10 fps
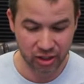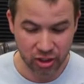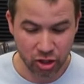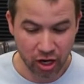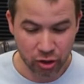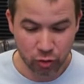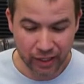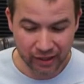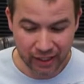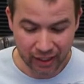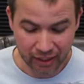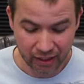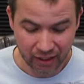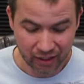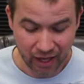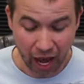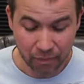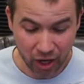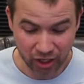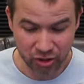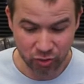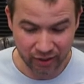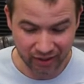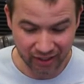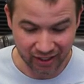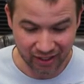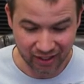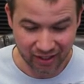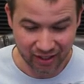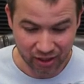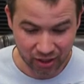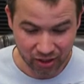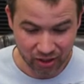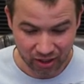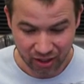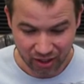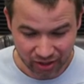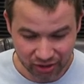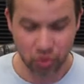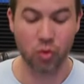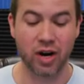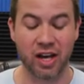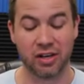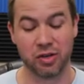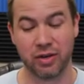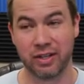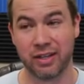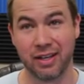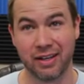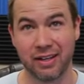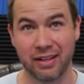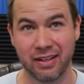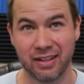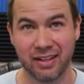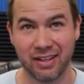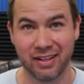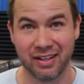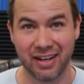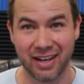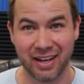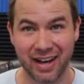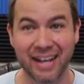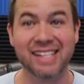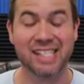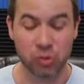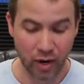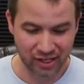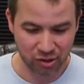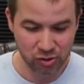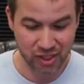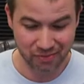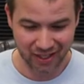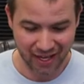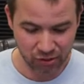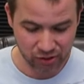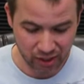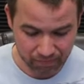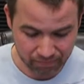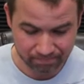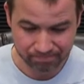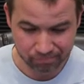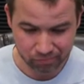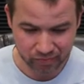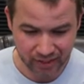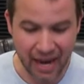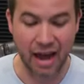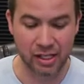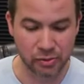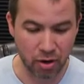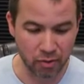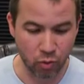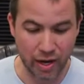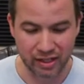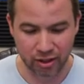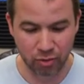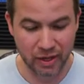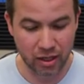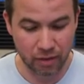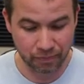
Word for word: You're not going to do anything? I'm not going to do anything. You're not going to do anything. I guess he's waiting to do something till I do something. Yeah, he's probably waiting a little bit.